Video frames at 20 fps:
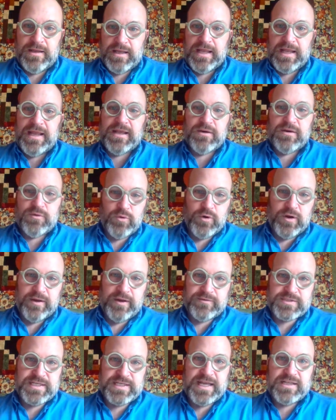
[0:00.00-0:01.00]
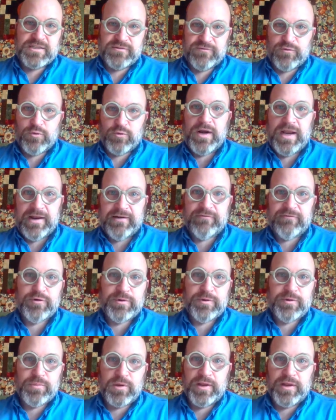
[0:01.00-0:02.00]
and we'll have stats for
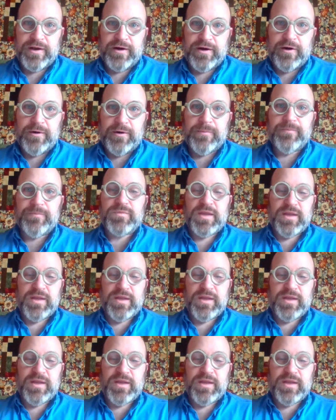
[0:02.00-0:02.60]
every player.